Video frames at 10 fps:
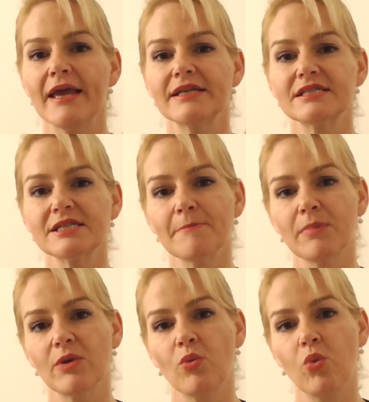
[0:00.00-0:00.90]
it
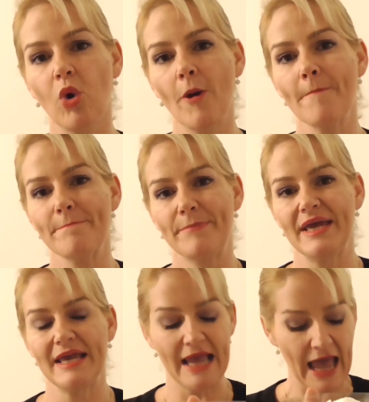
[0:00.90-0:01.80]
simply won't
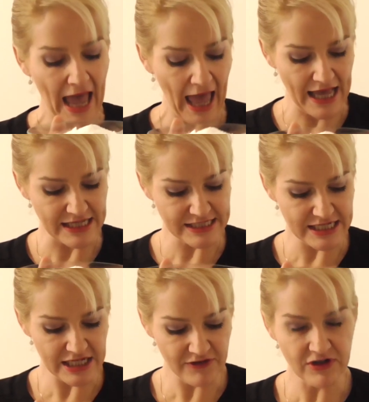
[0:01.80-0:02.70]
be as
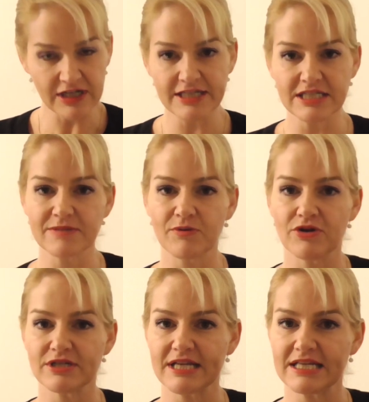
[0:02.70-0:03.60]
evenly
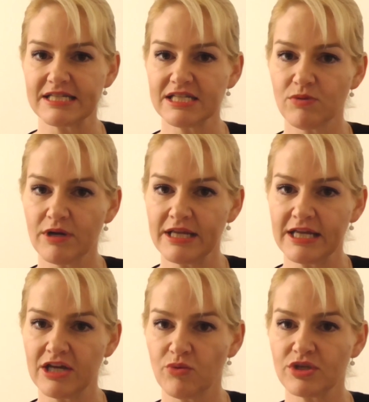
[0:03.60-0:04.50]
dispersed as this one here,